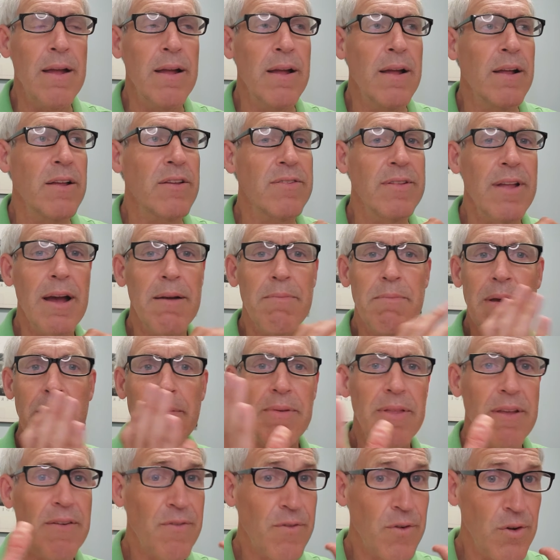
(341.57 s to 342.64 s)
It's not maybe
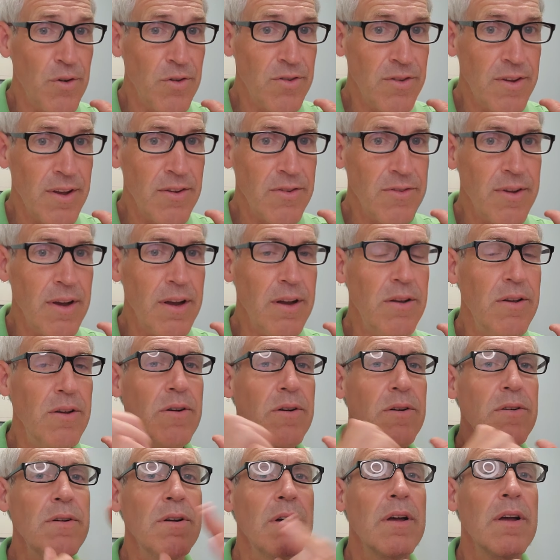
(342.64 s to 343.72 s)
the first test I
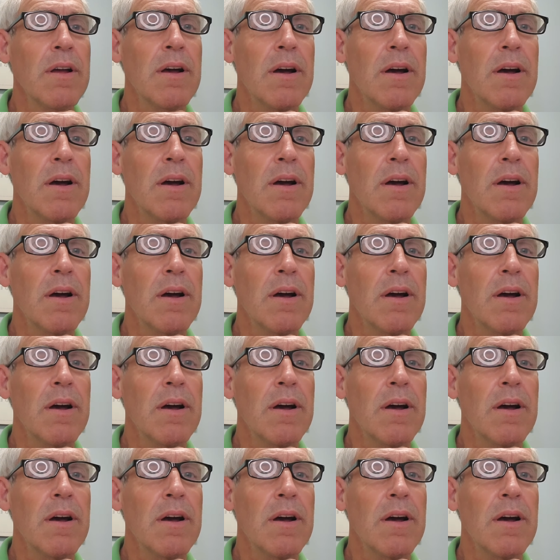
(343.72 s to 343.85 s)
do,